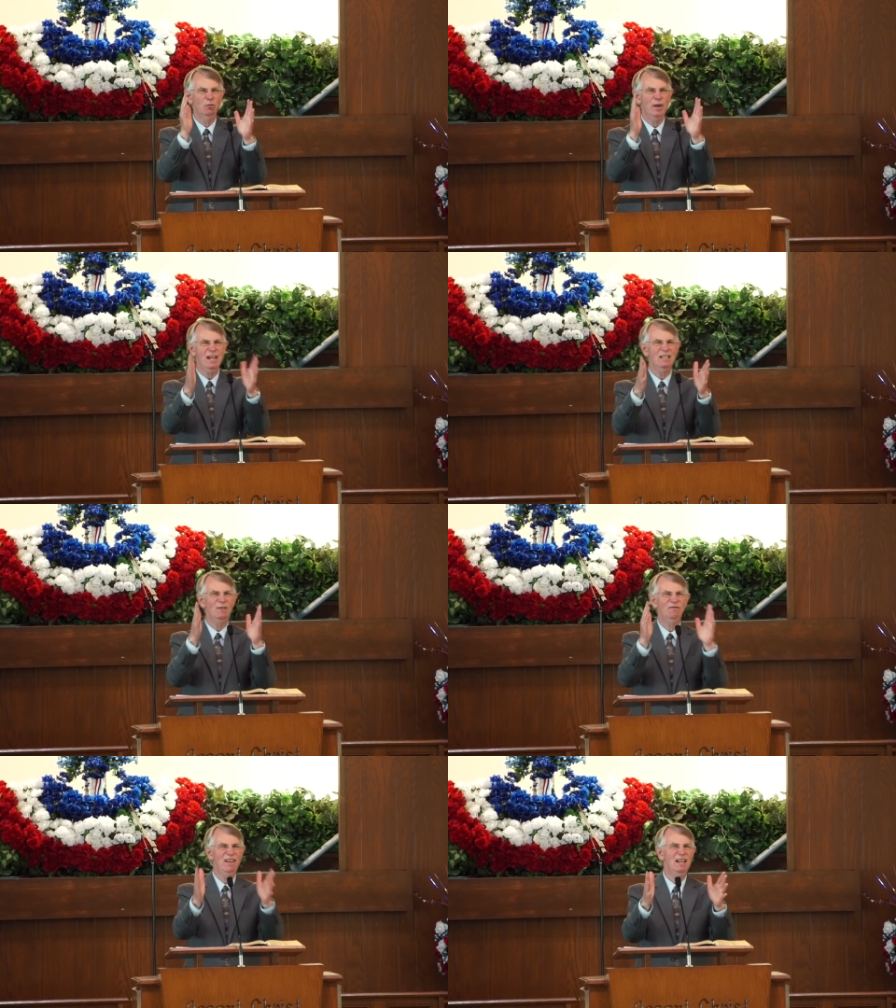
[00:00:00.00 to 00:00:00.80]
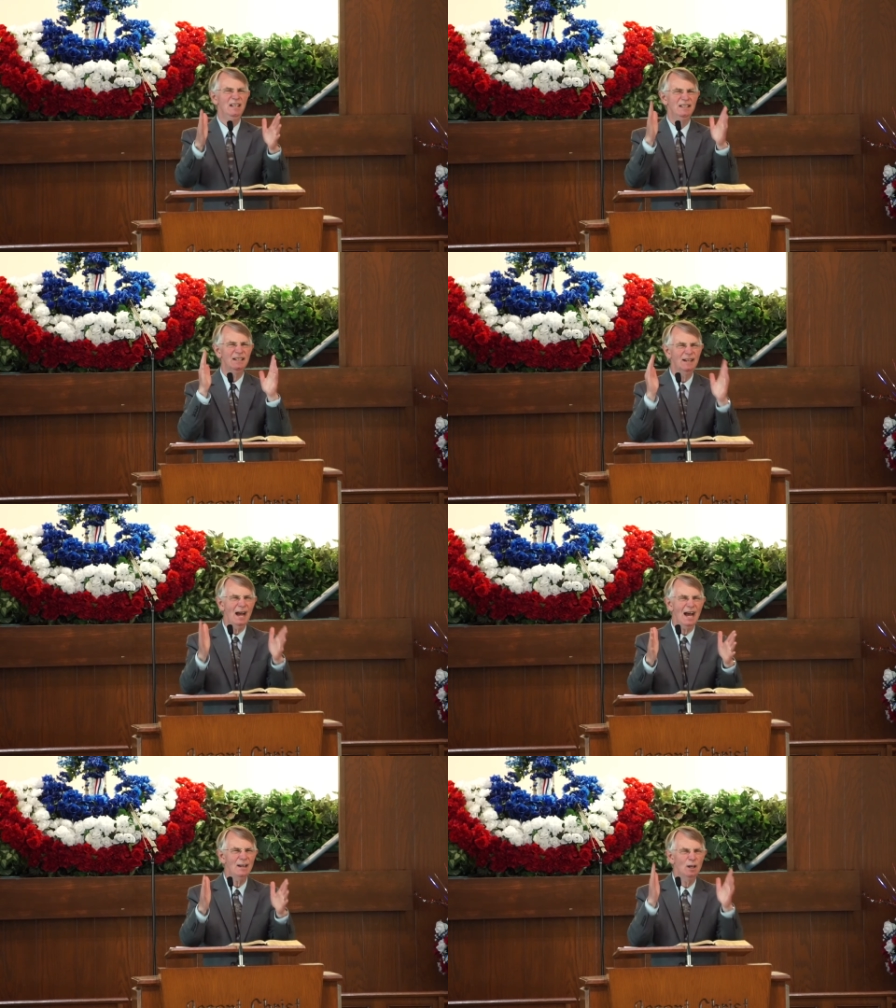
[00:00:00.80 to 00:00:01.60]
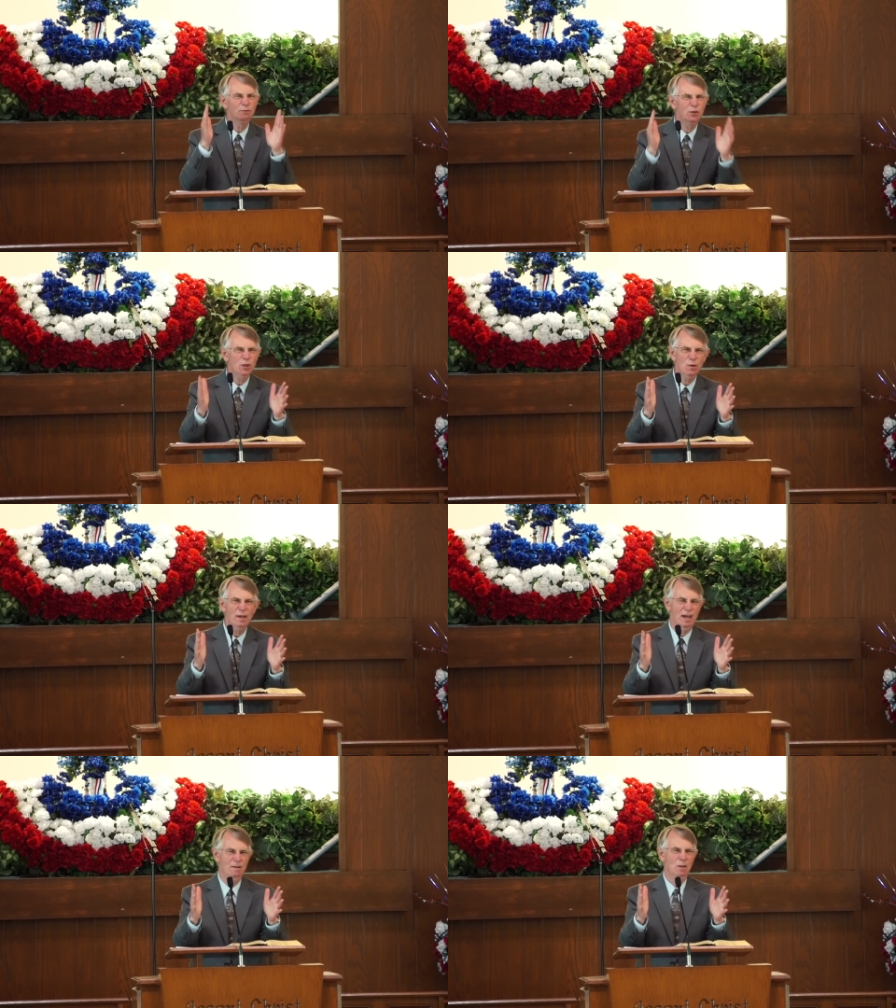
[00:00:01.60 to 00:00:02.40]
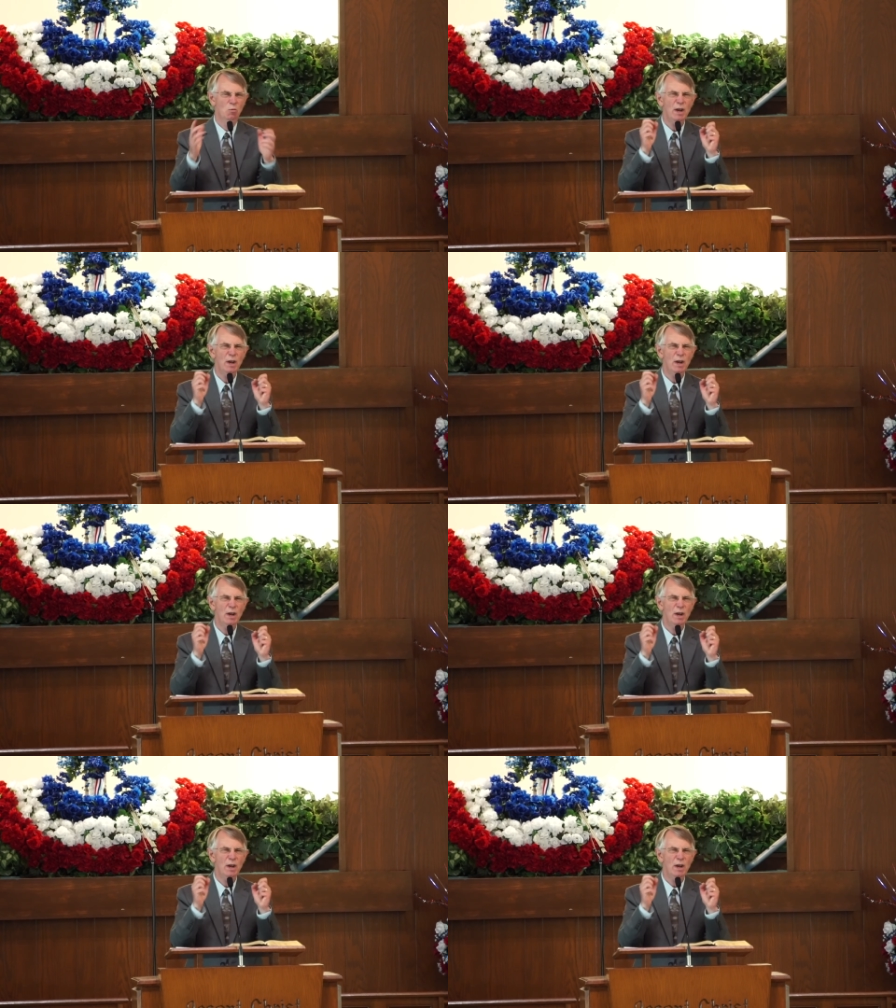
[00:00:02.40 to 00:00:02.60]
We defeated the God of Judah.